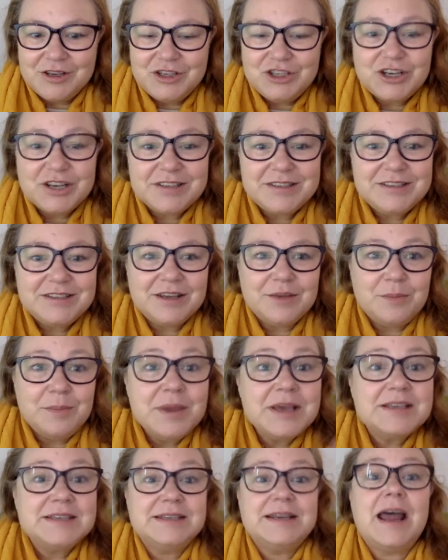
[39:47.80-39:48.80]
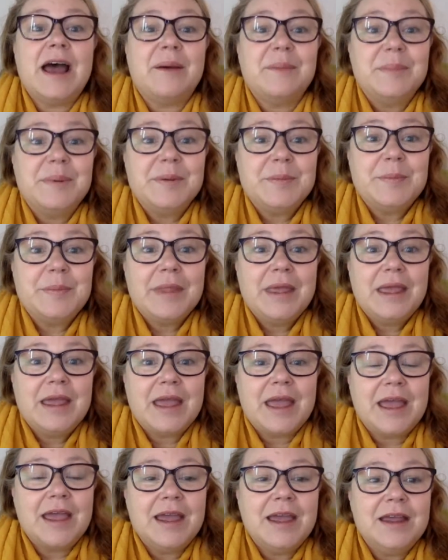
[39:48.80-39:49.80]
Just mix it up,
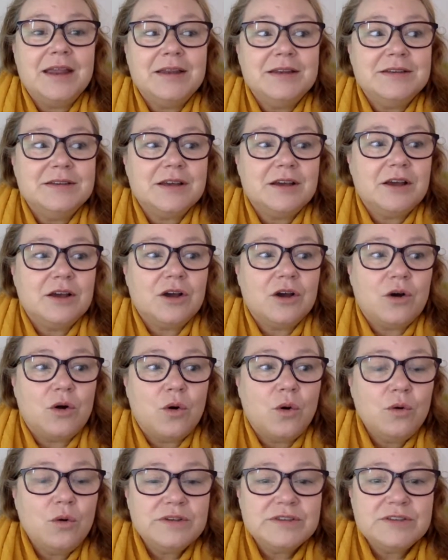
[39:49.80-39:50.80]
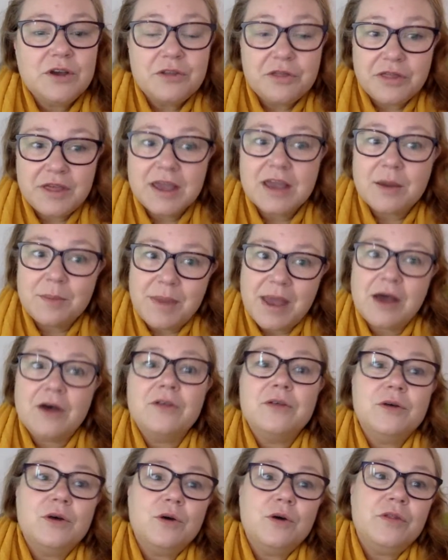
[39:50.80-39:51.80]
and also think
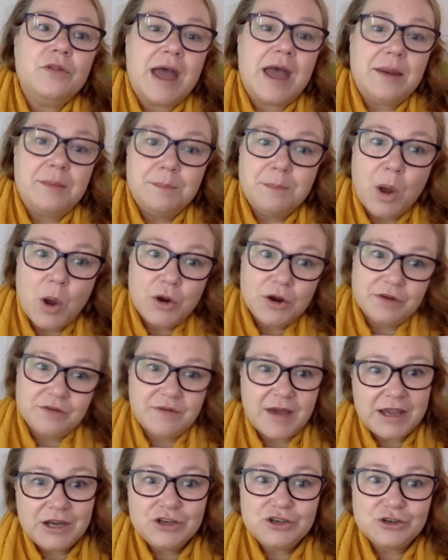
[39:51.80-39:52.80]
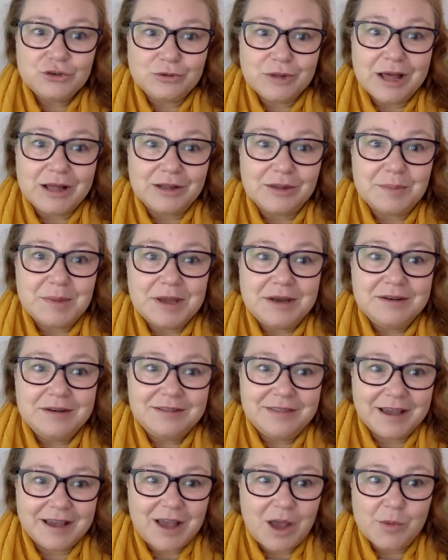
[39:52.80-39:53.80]
about that motivational element
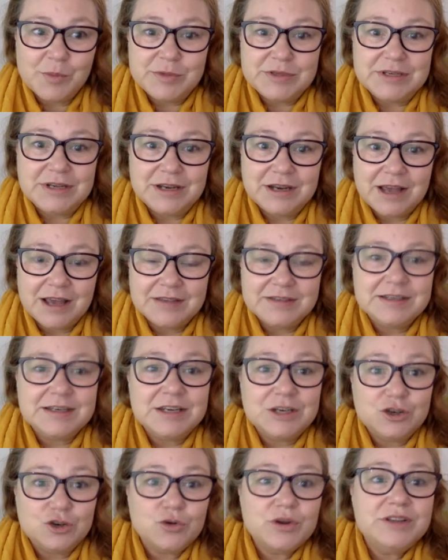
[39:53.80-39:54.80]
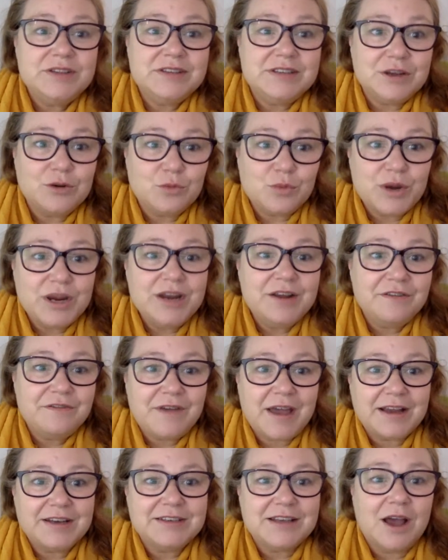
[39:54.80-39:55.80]
that comes in as an intrinsic reader
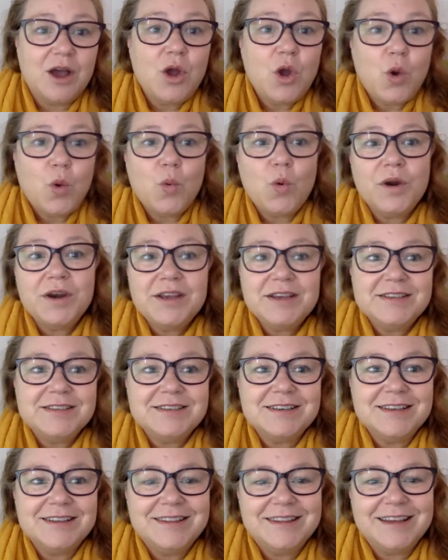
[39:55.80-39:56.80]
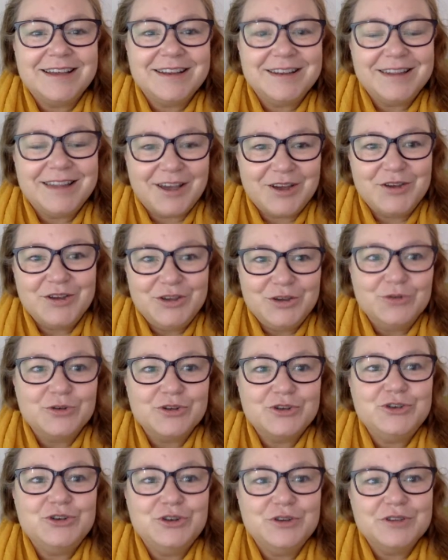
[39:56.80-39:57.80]
factor. What is it that your
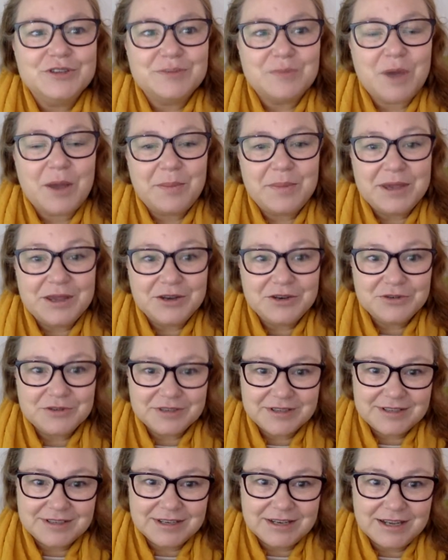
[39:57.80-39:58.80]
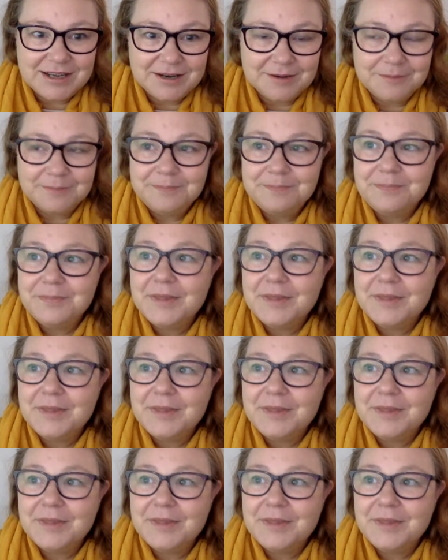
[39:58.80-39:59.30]
students might be interested in?